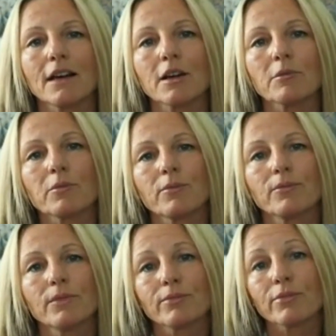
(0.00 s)
on
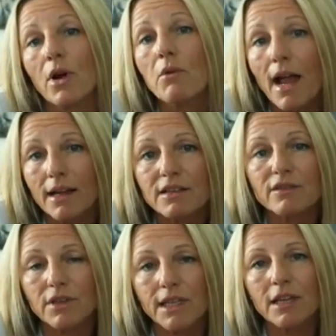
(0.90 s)

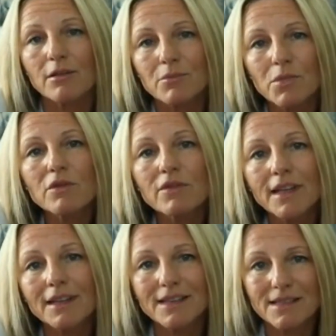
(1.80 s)
proactively
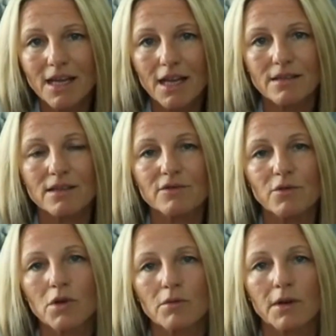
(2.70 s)
moving these cases
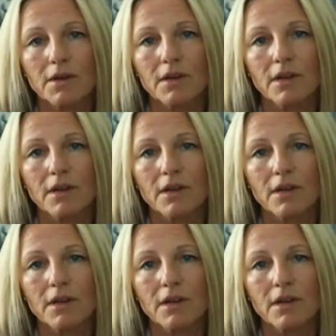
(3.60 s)
forward.